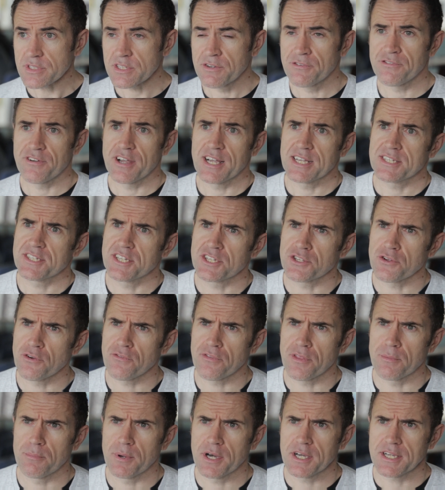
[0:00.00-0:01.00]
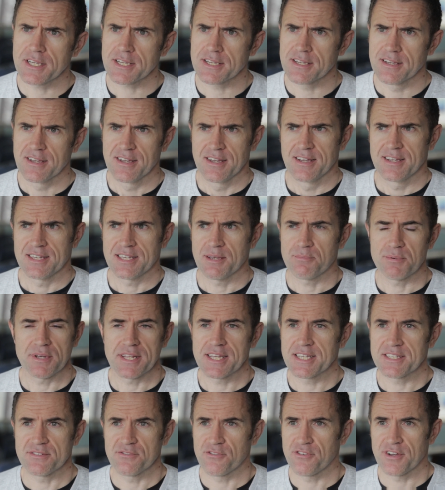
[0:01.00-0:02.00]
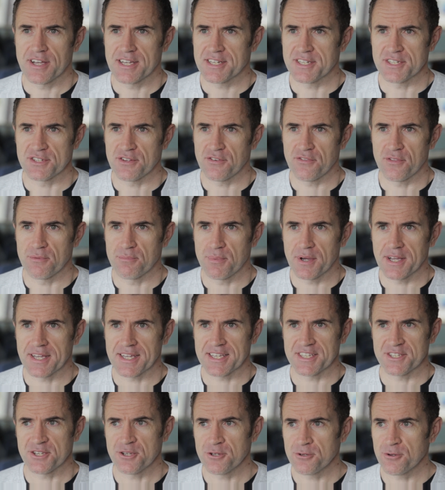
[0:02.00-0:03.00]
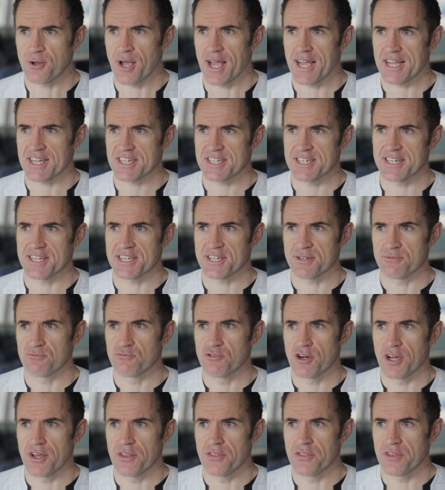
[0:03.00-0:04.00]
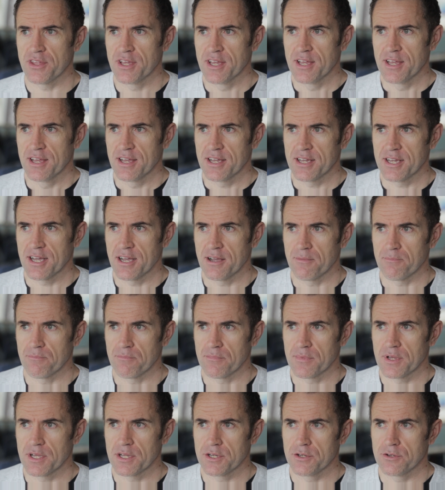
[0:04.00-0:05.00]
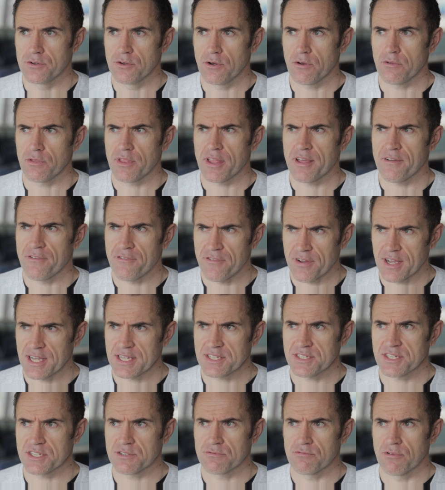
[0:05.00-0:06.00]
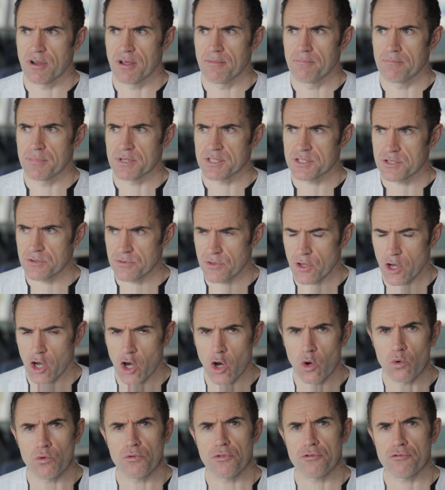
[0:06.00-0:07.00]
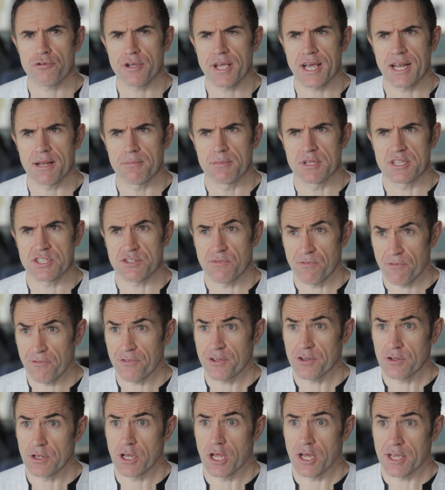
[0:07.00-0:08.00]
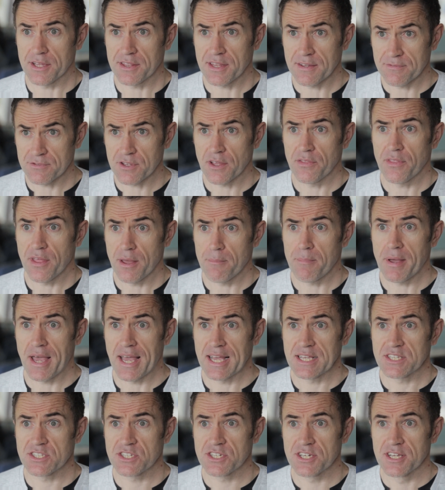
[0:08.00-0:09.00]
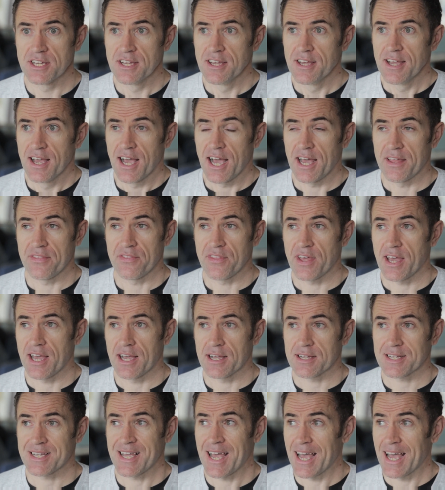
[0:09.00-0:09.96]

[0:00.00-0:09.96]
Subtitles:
fastest off the bike. Yeah, but it isn't fastest off the bike, it's who actually can run, not their fastest run, but do the whole three elements and feel like they've done their best. And that